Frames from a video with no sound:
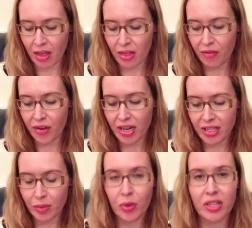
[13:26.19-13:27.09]
The
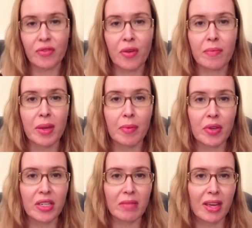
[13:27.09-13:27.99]
first was from
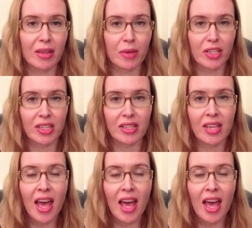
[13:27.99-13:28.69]
W.H. Smith, which is